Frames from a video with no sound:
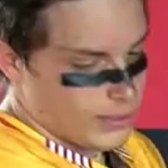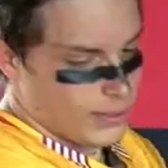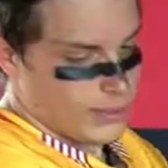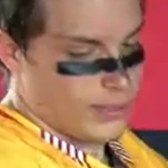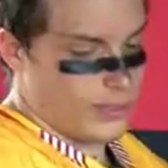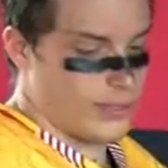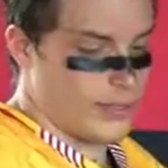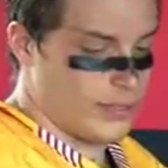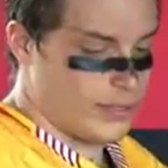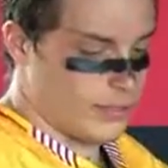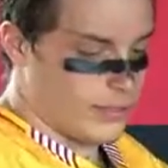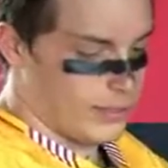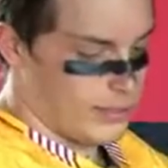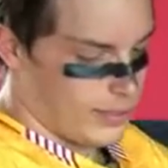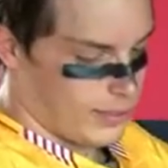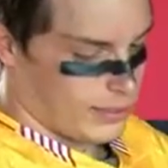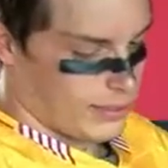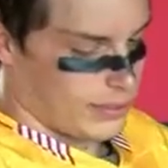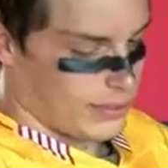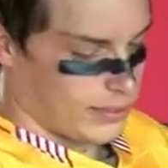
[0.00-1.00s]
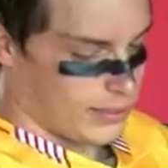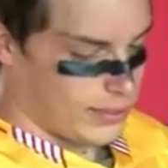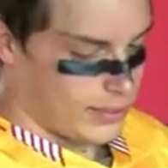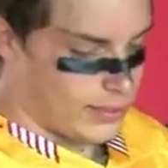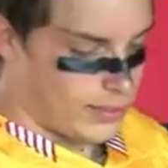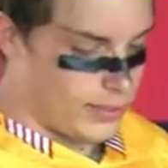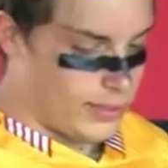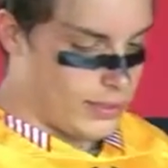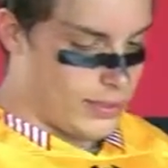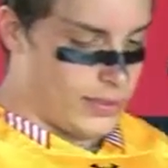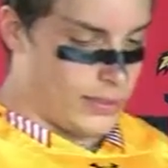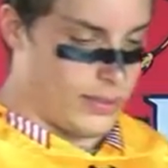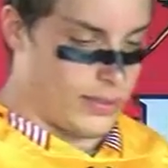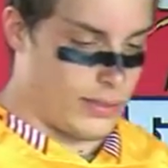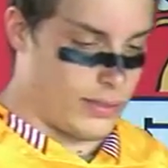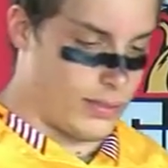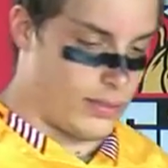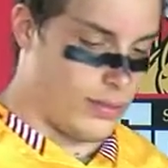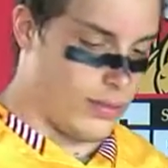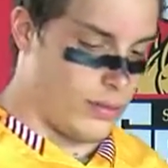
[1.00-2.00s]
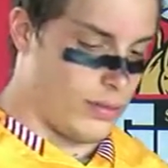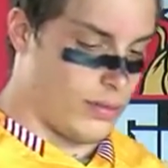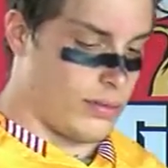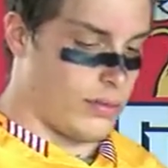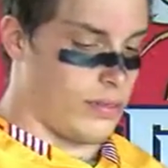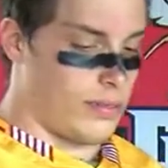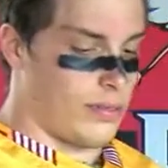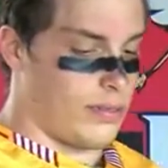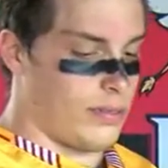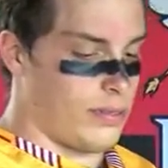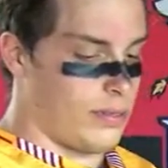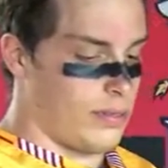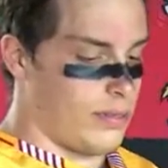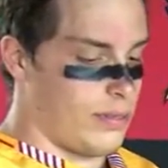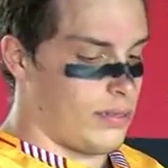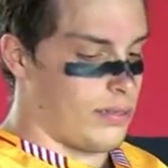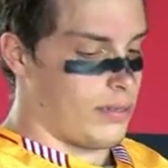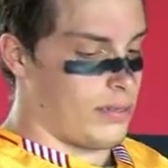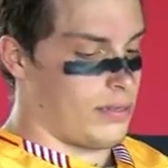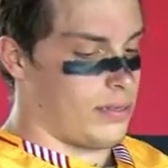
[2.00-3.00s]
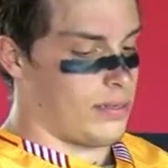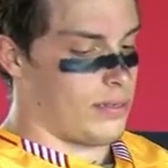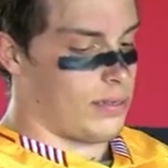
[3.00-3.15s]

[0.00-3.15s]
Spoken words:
(not speaking)